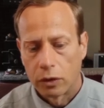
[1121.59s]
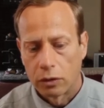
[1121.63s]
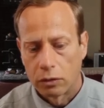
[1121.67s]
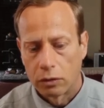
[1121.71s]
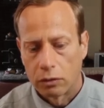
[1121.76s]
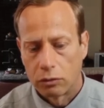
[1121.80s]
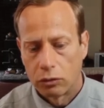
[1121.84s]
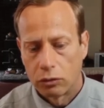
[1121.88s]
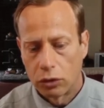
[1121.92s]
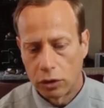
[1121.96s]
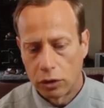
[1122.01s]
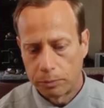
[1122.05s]

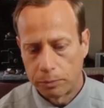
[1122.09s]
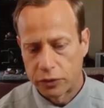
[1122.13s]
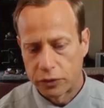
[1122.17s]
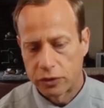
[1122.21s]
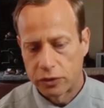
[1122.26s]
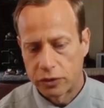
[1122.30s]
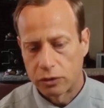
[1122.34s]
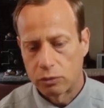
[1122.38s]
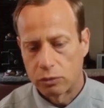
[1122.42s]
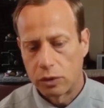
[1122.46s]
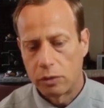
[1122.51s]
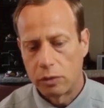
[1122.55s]

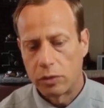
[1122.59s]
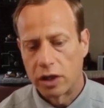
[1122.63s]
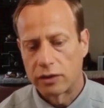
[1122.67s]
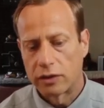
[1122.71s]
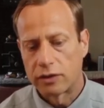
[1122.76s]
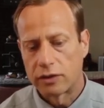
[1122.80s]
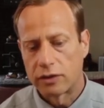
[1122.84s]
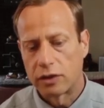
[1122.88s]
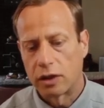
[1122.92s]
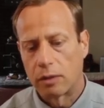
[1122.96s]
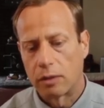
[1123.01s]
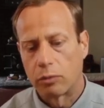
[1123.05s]
Whoops, we
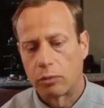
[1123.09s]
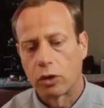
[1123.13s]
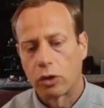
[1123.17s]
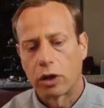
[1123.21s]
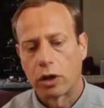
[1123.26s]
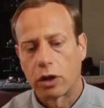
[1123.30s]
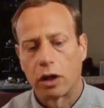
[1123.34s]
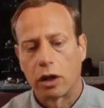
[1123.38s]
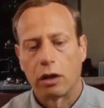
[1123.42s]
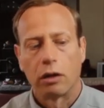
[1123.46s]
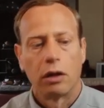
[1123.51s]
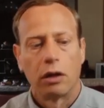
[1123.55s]
messed up.
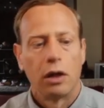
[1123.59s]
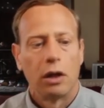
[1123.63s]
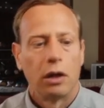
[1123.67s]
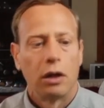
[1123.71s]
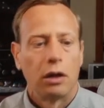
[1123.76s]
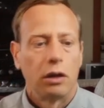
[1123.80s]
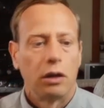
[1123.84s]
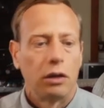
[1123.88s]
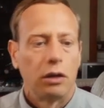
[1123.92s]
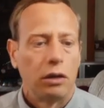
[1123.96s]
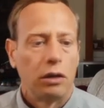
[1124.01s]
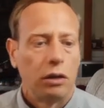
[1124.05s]
Okay,
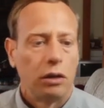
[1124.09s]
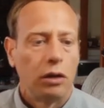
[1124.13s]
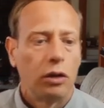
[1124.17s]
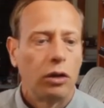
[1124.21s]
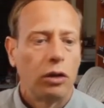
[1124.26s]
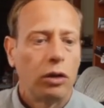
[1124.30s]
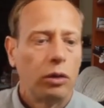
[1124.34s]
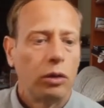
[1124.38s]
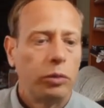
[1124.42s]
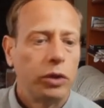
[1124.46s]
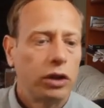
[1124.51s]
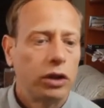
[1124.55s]

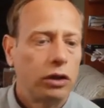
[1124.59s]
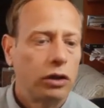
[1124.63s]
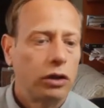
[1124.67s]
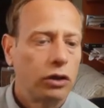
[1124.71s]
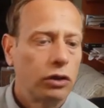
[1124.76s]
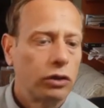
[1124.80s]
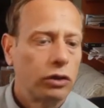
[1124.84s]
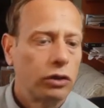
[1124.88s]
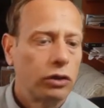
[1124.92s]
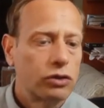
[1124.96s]
no big deal.